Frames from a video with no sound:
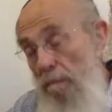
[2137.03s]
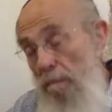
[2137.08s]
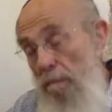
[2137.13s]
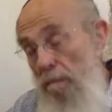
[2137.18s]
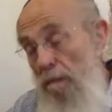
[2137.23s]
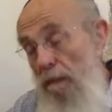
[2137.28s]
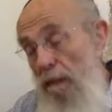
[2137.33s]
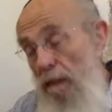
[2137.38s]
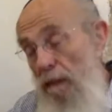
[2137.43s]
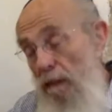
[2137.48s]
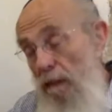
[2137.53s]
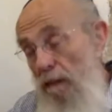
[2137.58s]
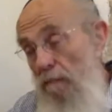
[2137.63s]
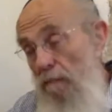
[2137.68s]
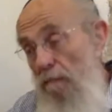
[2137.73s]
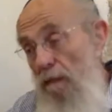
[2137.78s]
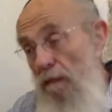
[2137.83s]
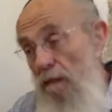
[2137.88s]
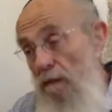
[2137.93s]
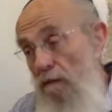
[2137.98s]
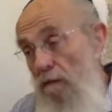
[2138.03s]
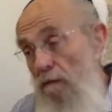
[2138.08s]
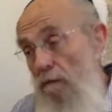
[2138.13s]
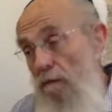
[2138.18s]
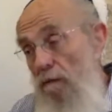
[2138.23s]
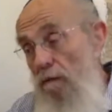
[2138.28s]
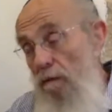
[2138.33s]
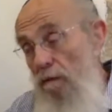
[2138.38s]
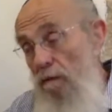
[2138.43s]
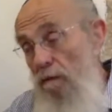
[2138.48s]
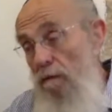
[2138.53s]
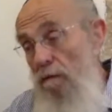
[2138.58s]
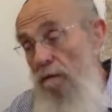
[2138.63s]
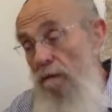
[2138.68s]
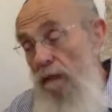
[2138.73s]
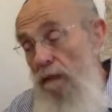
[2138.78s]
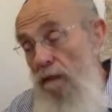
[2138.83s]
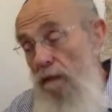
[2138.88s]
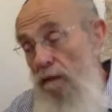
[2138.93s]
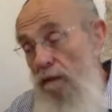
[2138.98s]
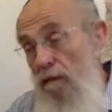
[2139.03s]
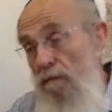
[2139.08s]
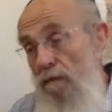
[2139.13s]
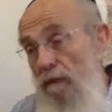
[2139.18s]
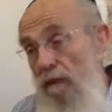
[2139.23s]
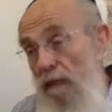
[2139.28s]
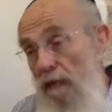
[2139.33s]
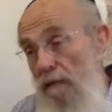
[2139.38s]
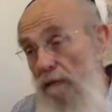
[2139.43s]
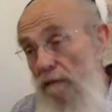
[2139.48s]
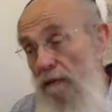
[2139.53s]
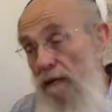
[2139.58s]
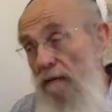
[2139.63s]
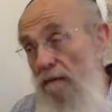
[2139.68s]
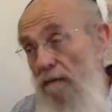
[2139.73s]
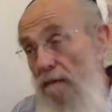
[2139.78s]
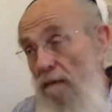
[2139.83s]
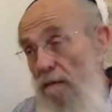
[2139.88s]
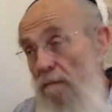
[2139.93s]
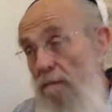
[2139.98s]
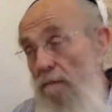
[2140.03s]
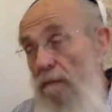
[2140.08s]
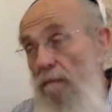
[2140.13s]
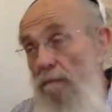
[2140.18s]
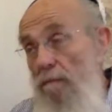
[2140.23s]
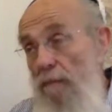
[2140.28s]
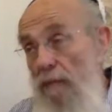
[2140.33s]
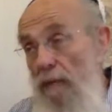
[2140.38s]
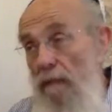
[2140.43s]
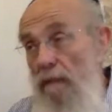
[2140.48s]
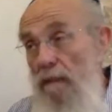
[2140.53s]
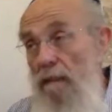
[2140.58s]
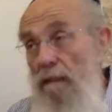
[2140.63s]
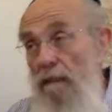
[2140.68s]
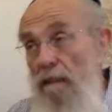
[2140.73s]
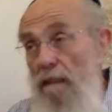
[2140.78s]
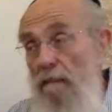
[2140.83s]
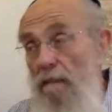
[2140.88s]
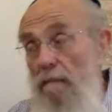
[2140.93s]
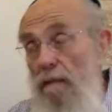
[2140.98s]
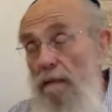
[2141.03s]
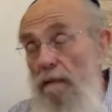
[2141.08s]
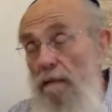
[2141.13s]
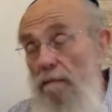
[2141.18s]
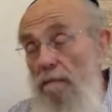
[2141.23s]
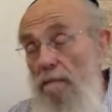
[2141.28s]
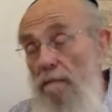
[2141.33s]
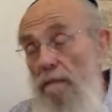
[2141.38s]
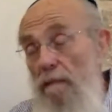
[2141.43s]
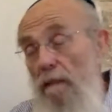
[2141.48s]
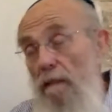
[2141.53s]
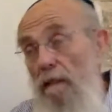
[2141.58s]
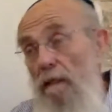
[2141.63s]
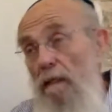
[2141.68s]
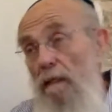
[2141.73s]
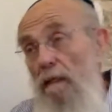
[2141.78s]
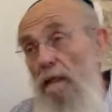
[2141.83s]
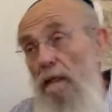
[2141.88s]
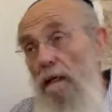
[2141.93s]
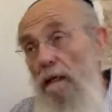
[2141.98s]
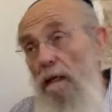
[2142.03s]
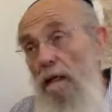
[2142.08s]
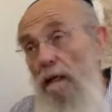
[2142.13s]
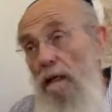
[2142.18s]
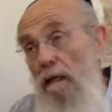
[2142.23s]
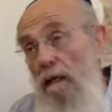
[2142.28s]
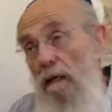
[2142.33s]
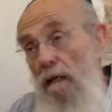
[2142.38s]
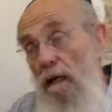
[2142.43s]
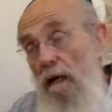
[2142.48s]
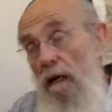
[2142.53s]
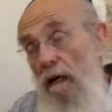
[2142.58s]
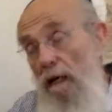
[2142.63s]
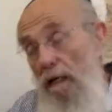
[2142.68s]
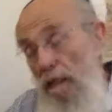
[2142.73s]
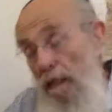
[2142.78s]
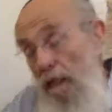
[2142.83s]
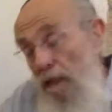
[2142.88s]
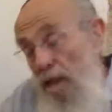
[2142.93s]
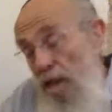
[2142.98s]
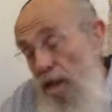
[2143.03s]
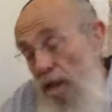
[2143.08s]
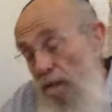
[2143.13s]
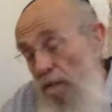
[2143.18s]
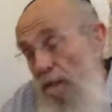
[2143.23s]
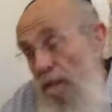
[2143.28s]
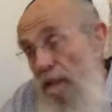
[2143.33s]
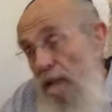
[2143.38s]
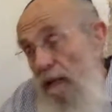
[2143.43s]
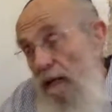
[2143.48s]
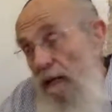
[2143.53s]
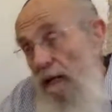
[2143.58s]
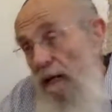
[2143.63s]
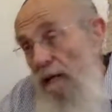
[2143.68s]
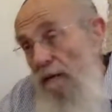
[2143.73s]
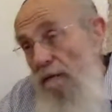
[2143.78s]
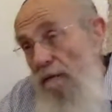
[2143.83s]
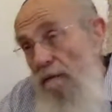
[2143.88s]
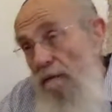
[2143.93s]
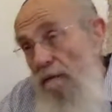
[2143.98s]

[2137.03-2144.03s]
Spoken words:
Yesh li mashu lo tov lachshov alav. I have something bad to think about it. Yesh li means I have.